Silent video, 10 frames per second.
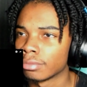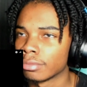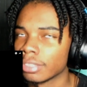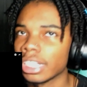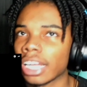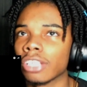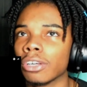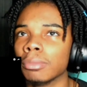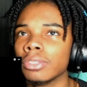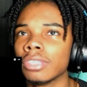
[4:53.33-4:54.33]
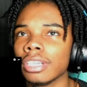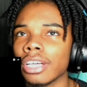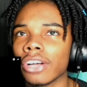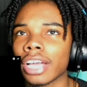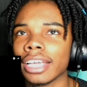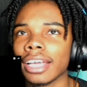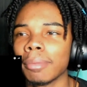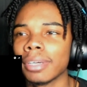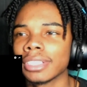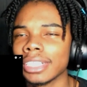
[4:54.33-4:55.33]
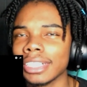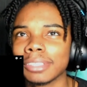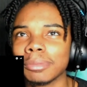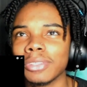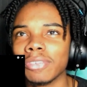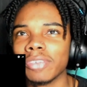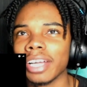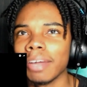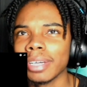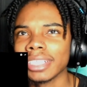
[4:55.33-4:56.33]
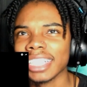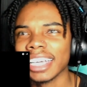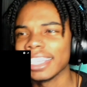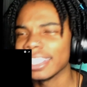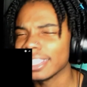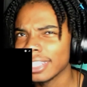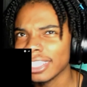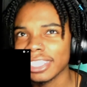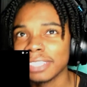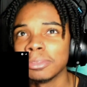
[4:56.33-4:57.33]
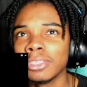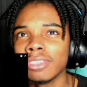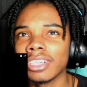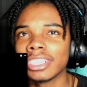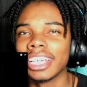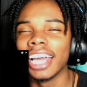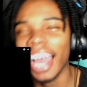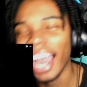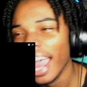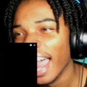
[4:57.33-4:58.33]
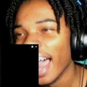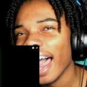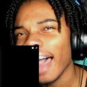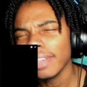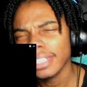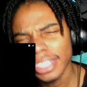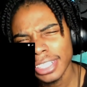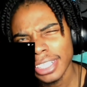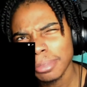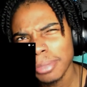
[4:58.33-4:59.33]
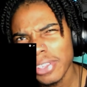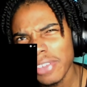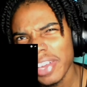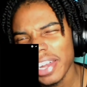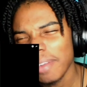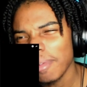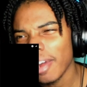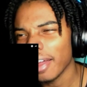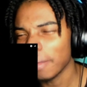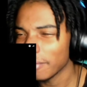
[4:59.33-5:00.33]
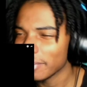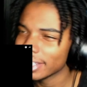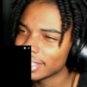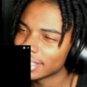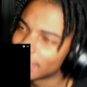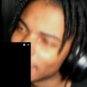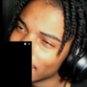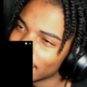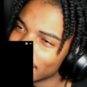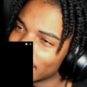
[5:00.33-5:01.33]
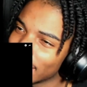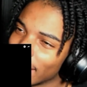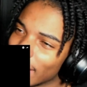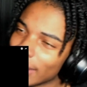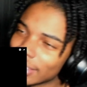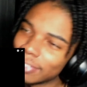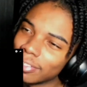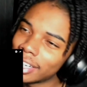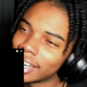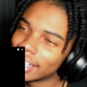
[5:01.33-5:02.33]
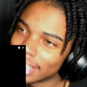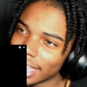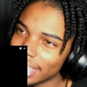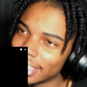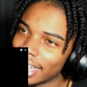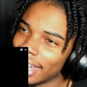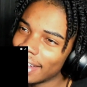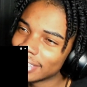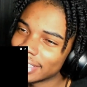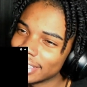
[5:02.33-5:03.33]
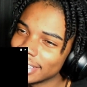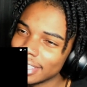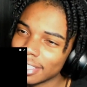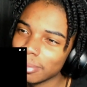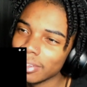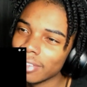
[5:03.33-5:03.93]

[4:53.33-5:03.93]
It's like a little music. Yeah, okay, yeah, I'm about to say it is a music video. I'm about to say this music video. I was say this music video, bro. I'm over here just sitting here watching the video at the same time. I said, is this a music